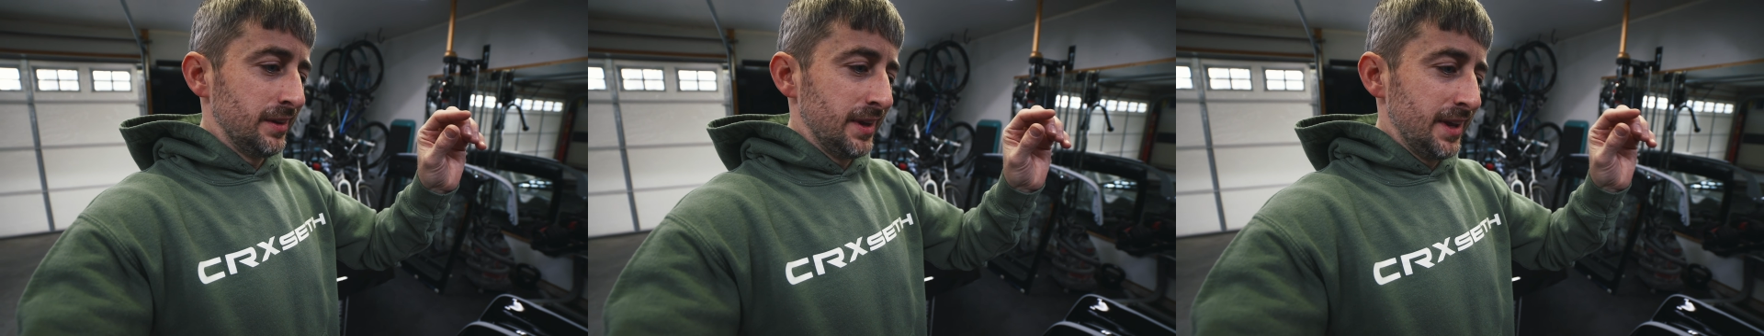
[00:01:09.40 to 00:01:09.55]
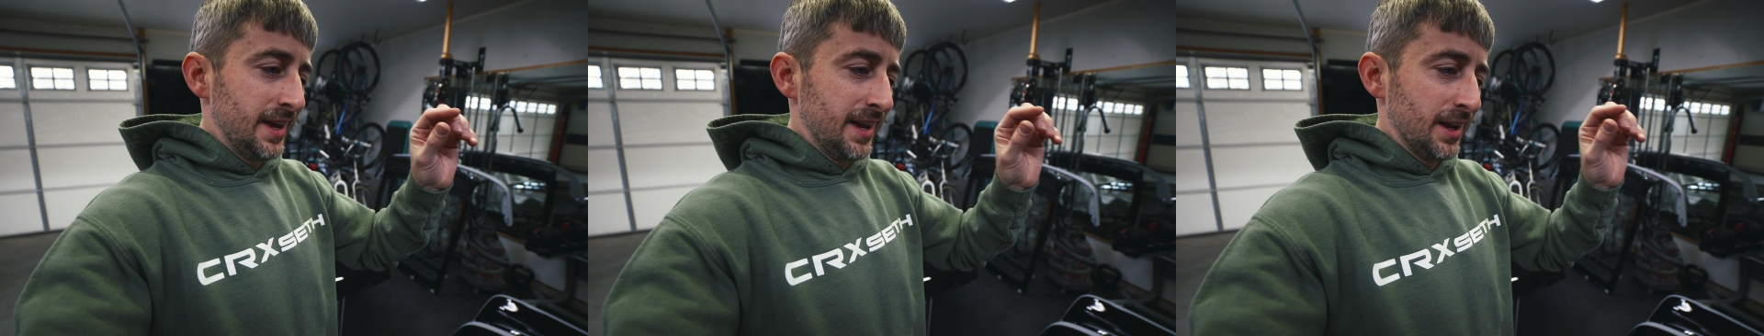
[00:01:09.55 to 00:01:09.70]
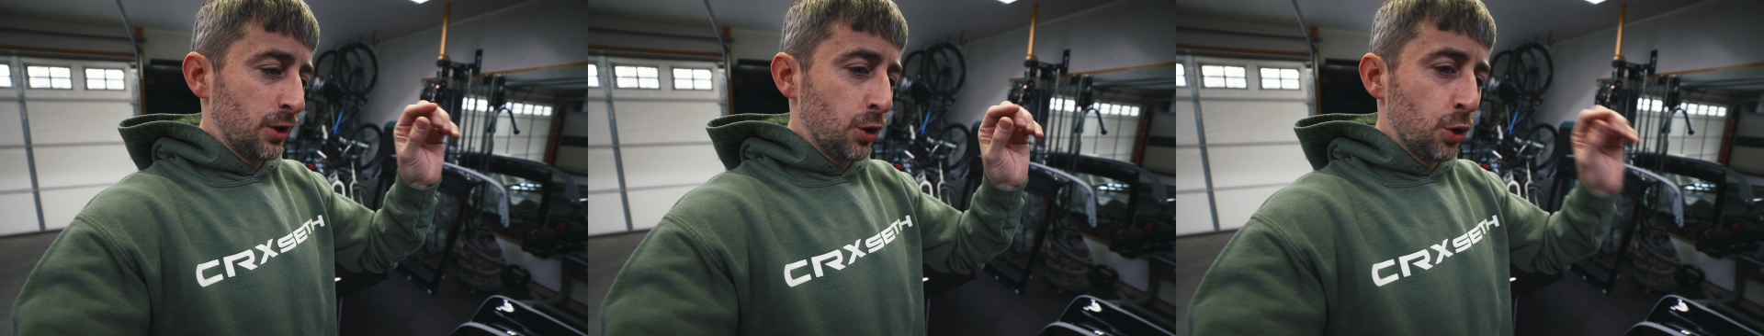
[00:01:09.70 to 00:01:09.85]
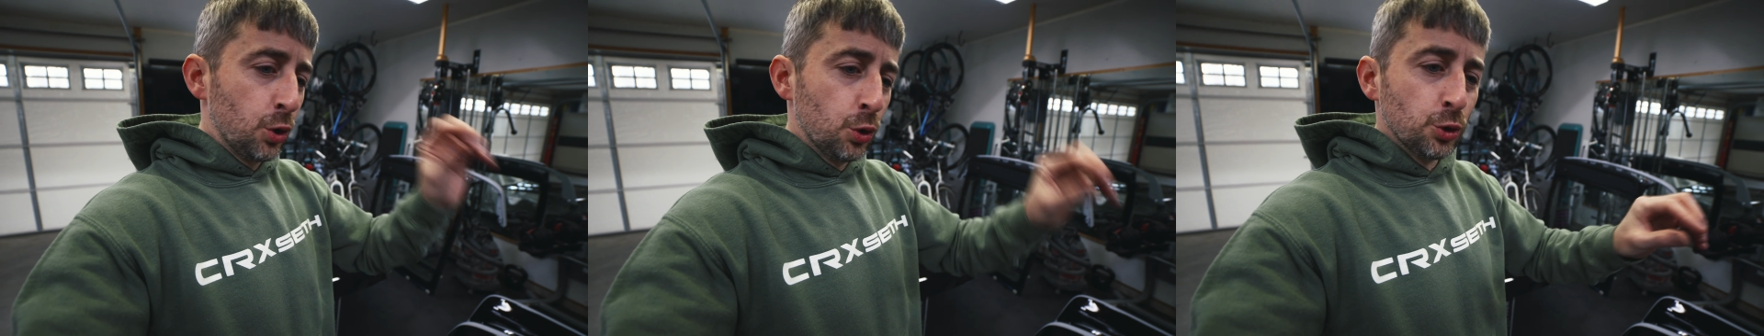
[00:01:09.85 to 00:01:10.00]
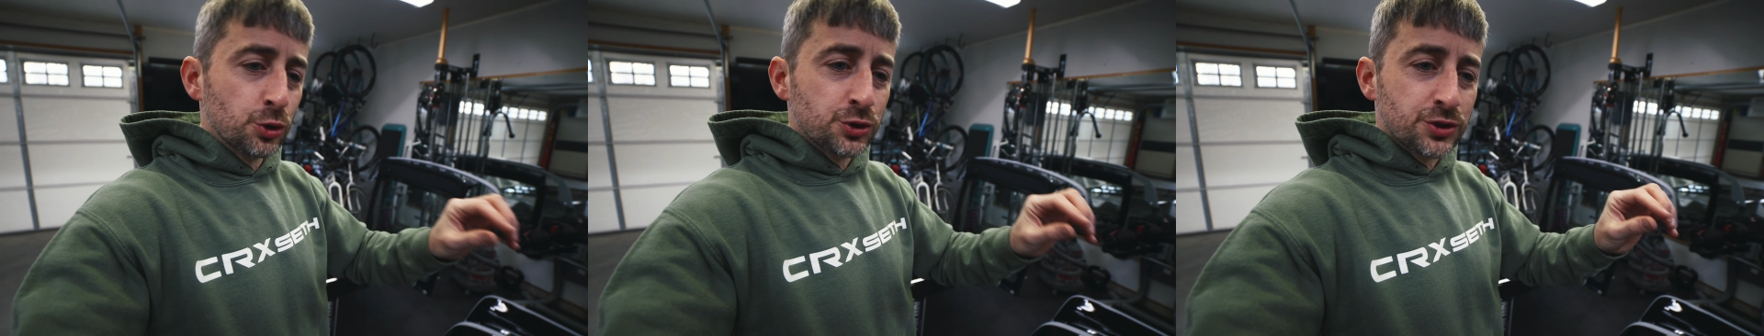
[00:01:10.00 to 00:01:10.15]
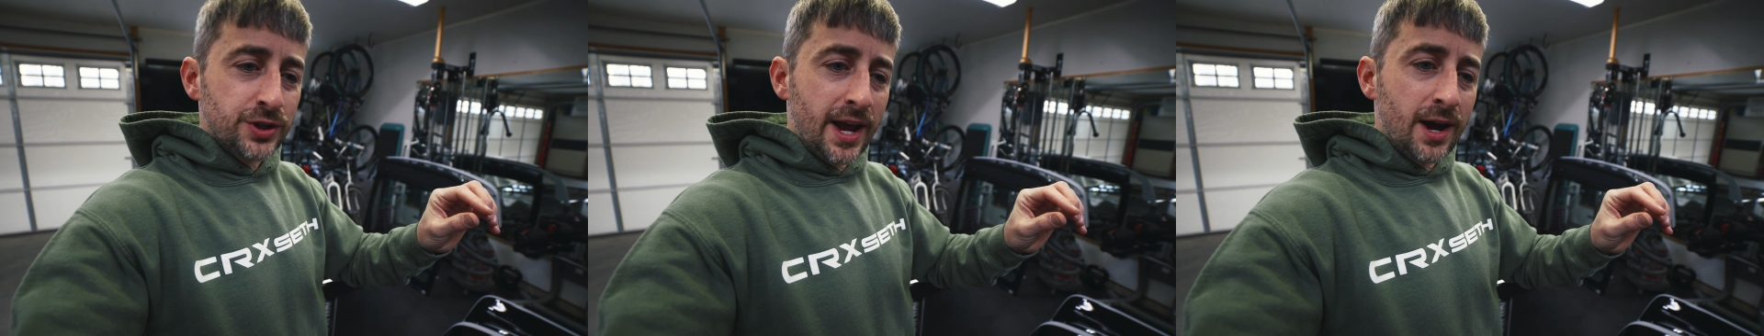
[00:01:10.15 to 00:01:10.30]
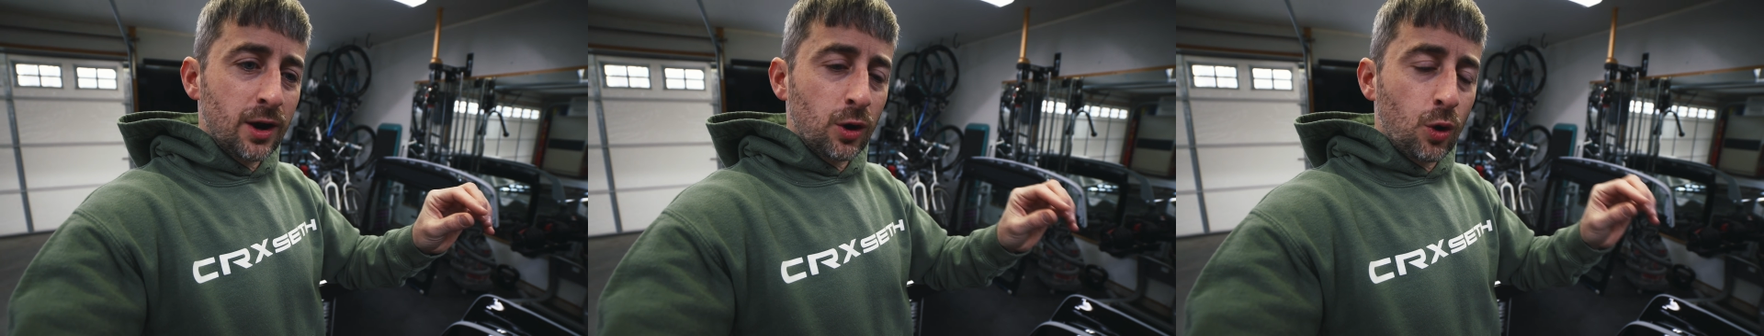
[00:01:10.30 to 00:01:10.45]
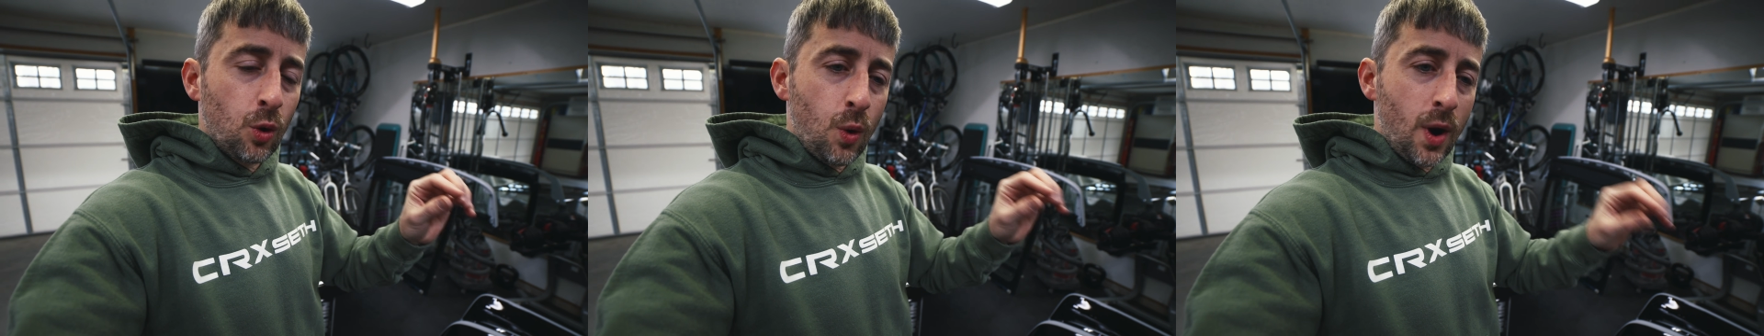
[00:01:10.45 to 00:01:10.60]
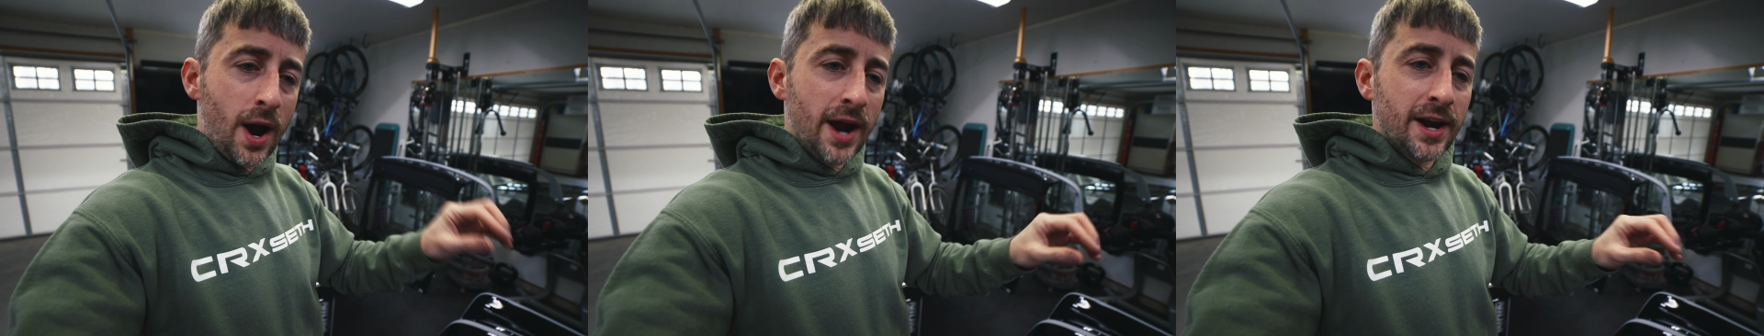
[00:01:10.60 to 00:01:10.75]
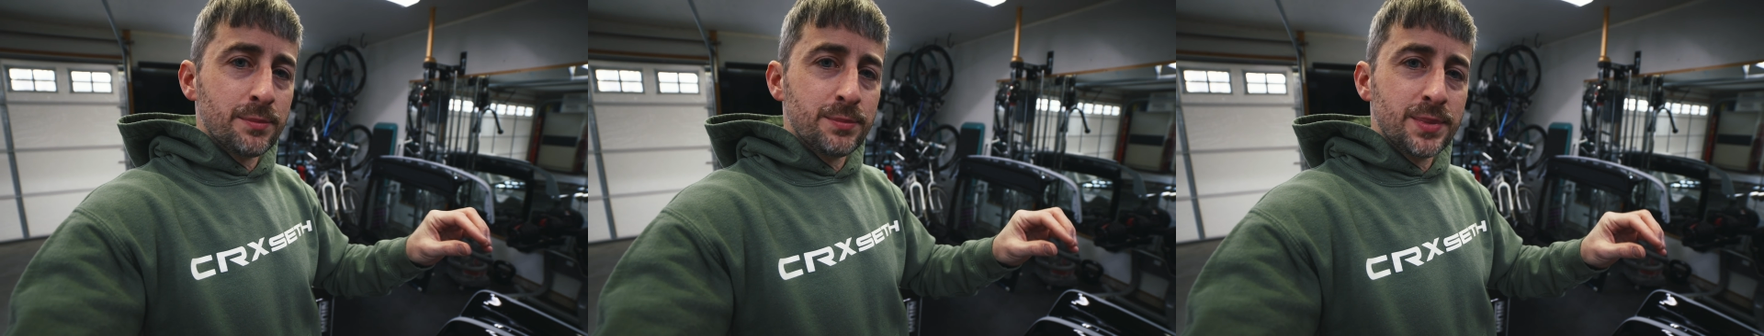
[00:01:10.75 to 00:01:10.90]
it cools down
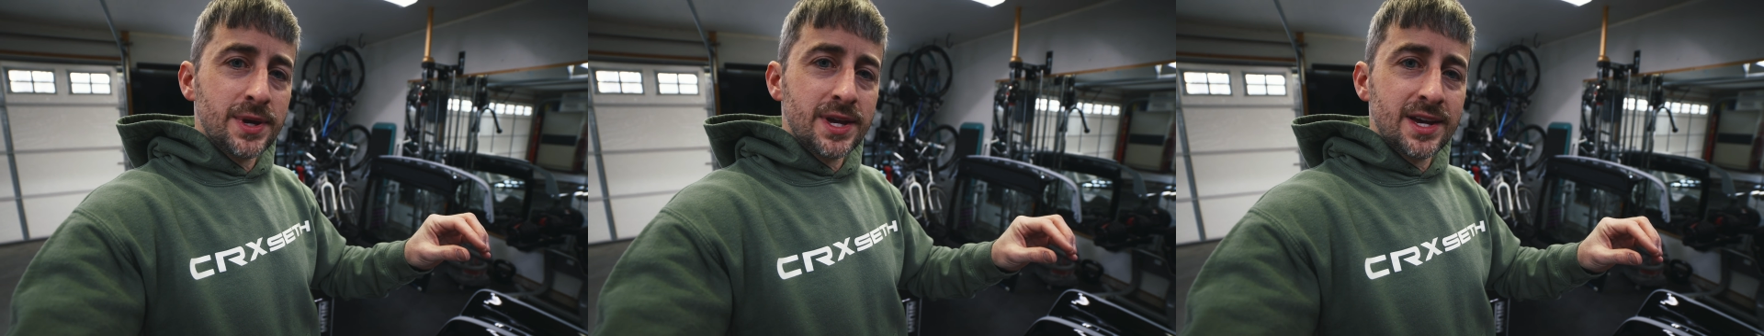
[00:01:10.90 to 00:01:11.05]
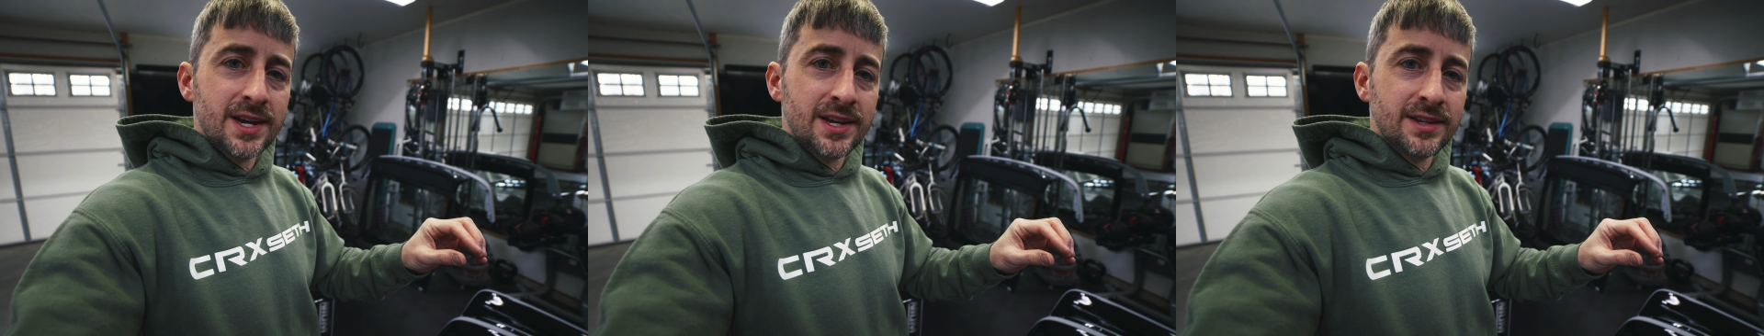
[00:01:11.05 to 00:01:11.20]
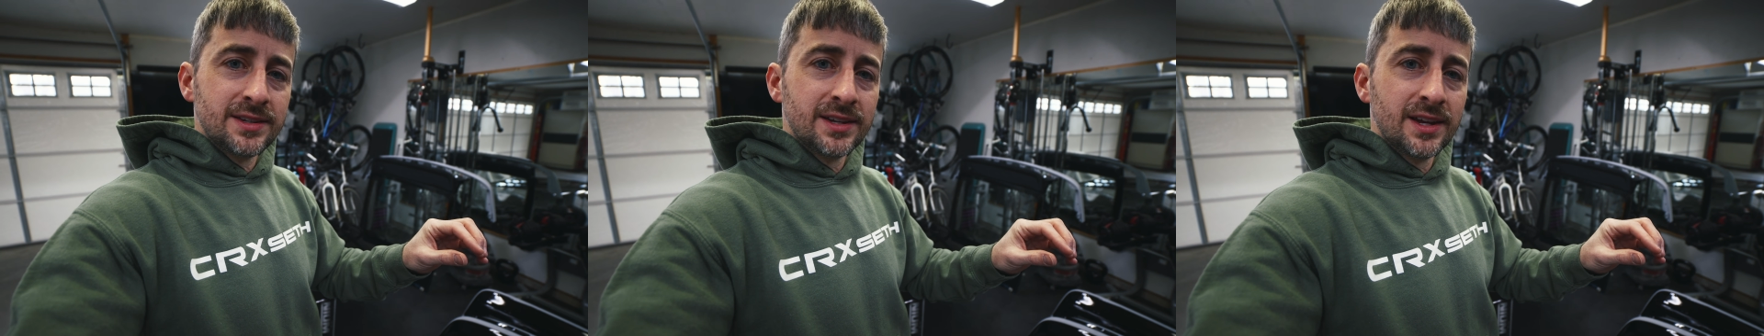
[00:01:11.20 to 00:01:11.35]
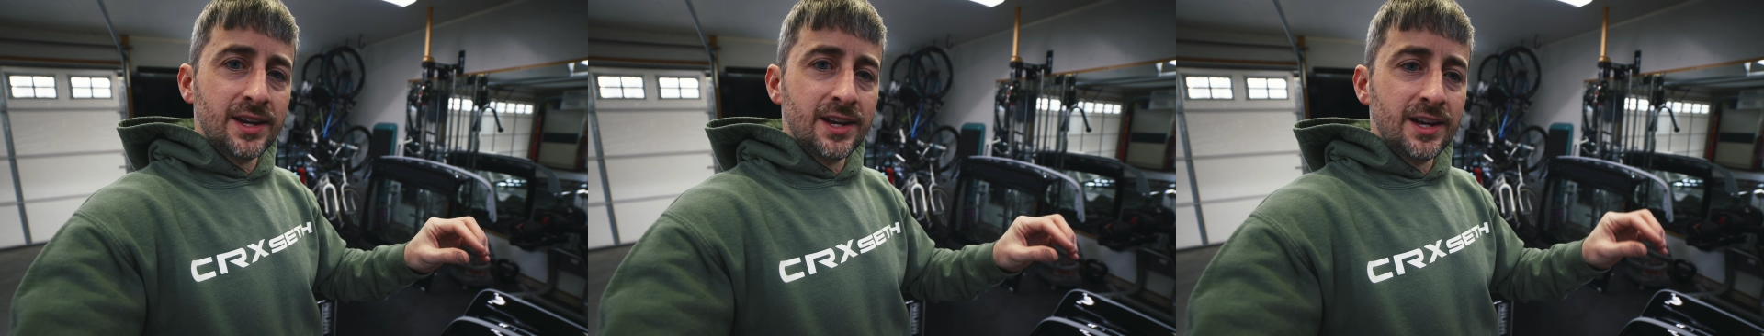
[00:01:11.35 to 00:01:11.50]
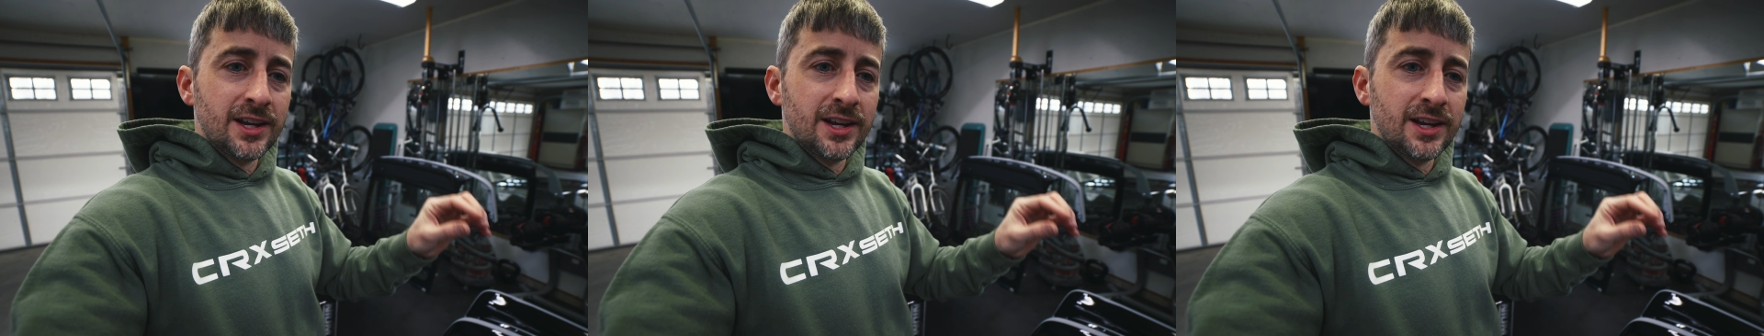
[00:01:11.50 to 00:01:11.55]
quite a bit,